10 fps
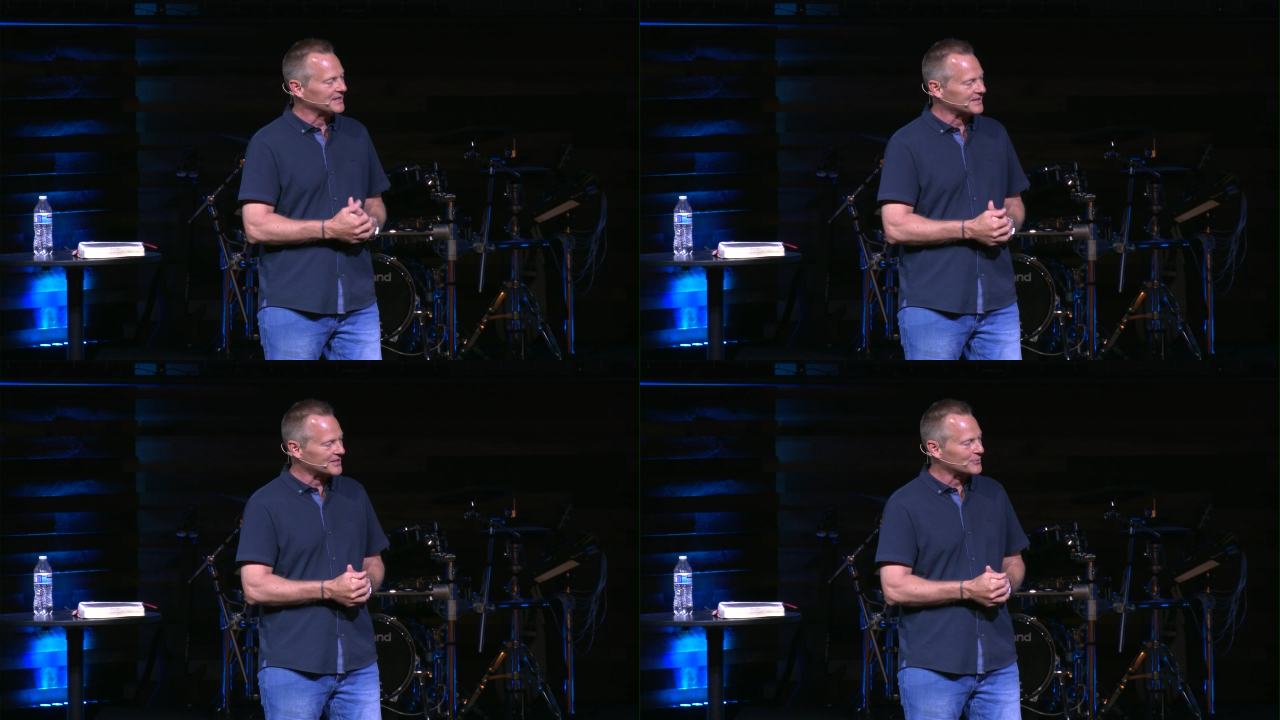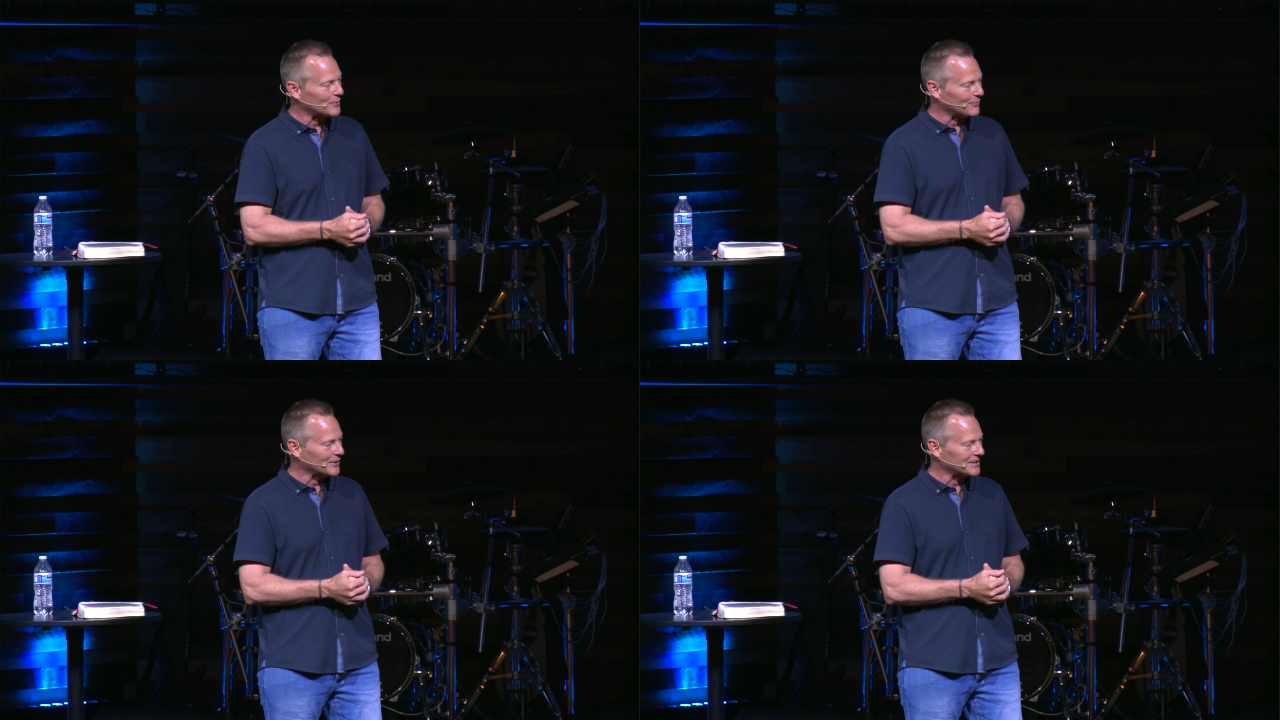and this is
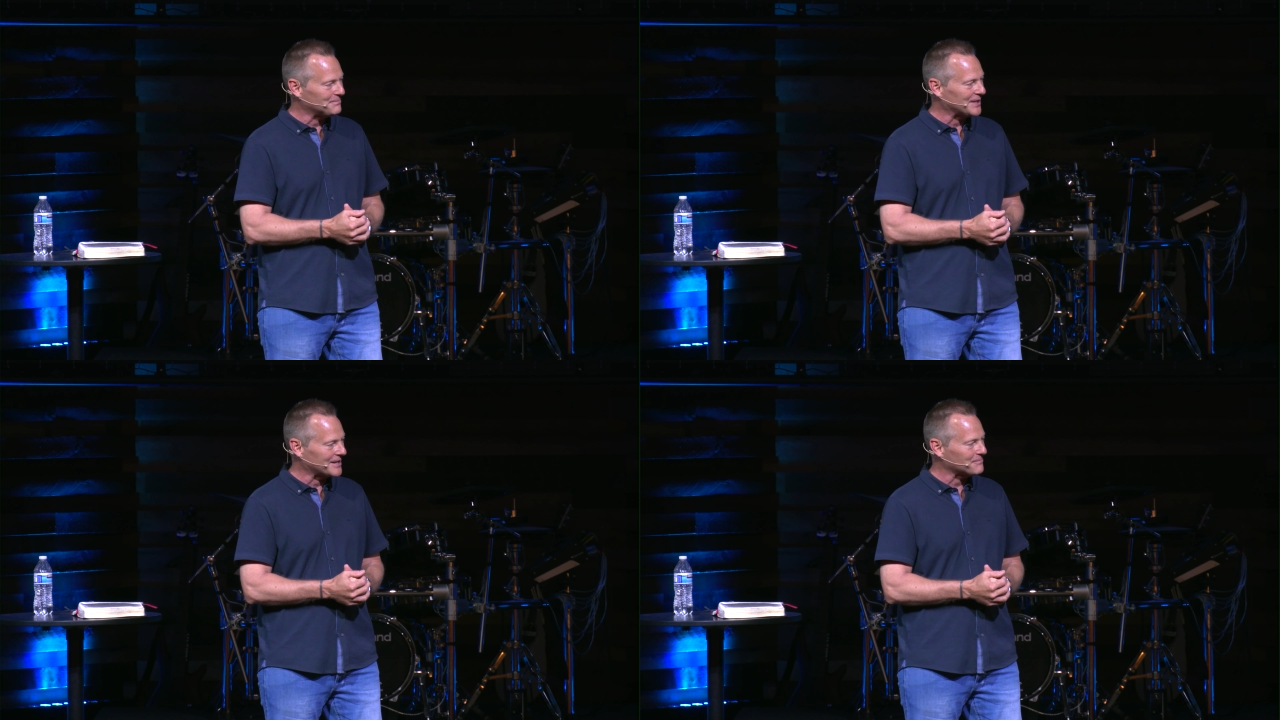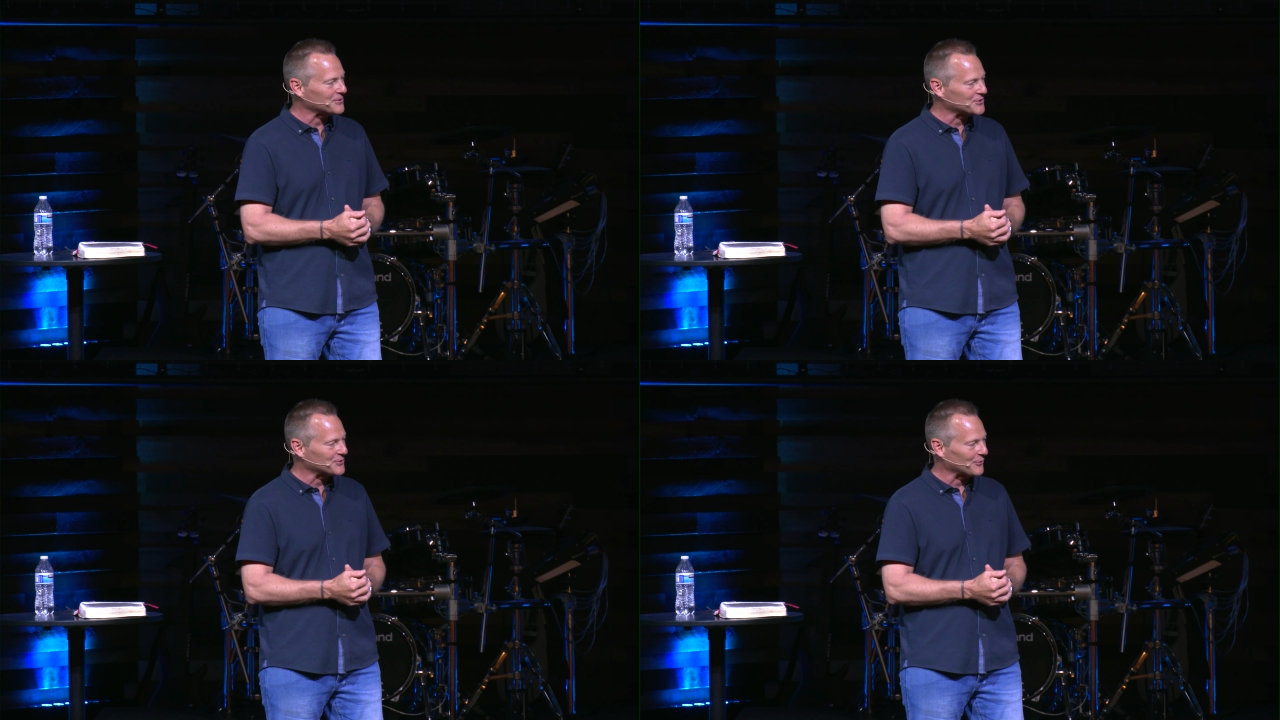where we're going to pick up
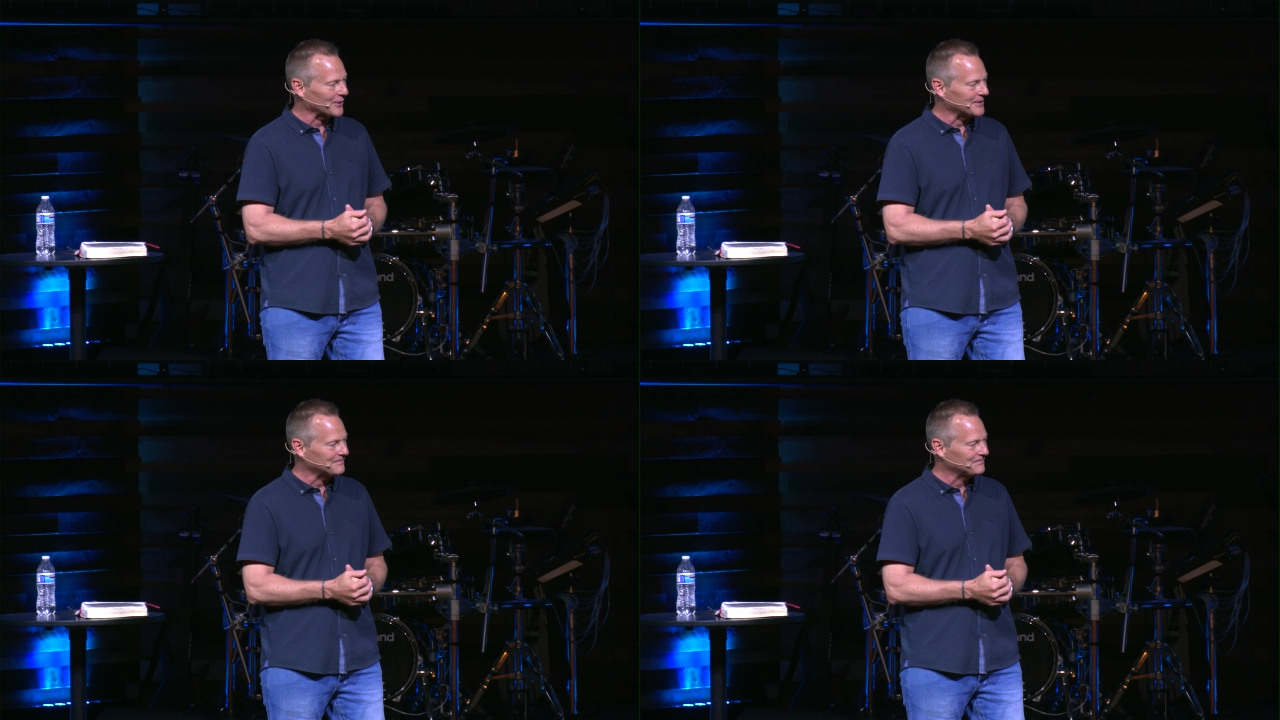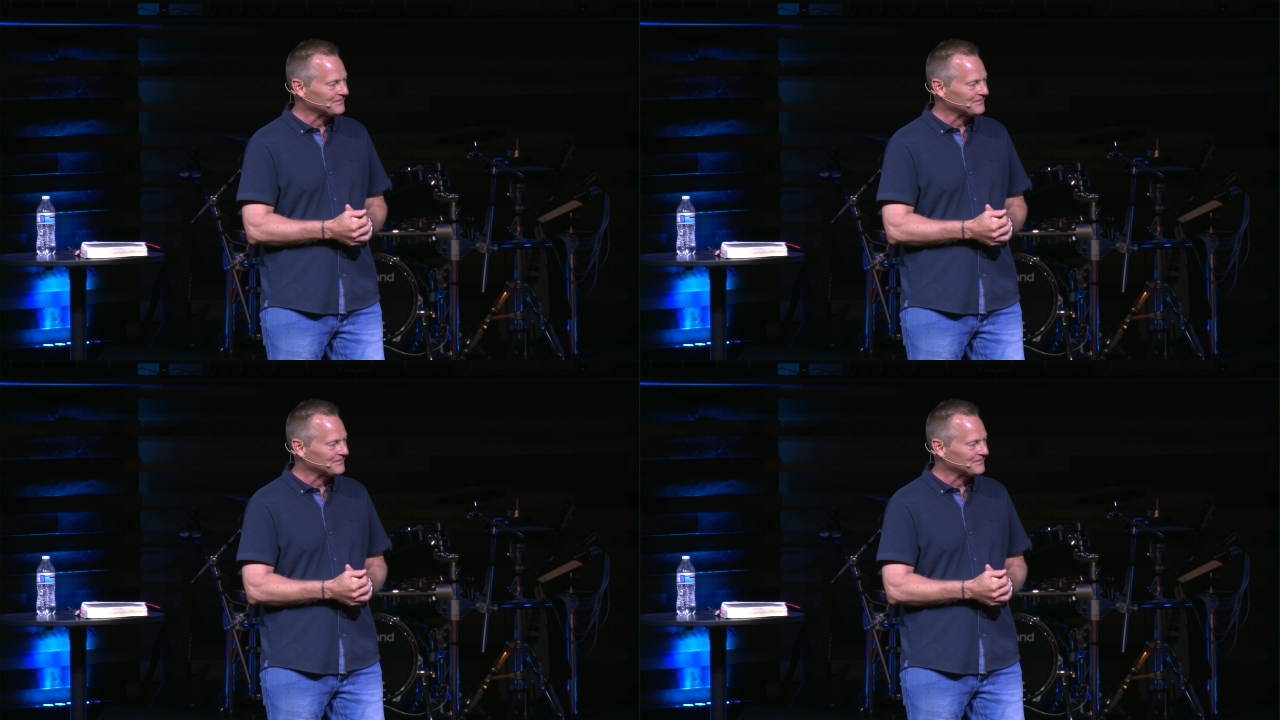the story.